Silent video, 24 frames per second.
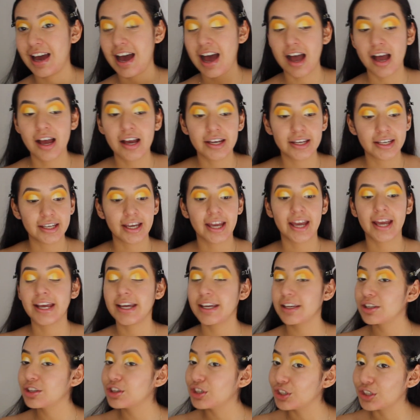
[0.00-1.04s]
I
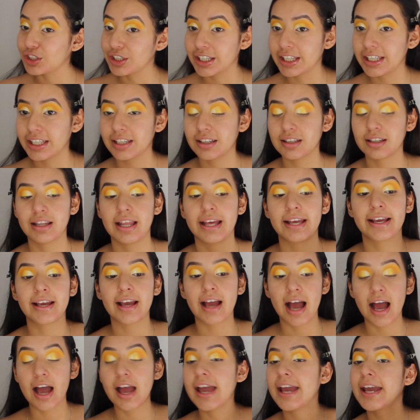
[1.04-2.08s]
hate looking like,
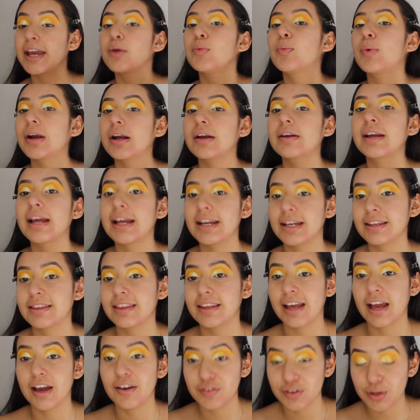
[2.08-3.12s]
I hate wearing
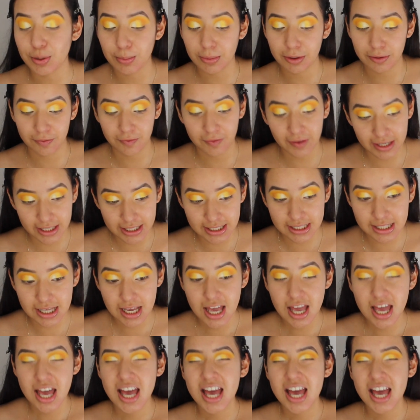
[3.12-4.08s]
anything heavy on my face.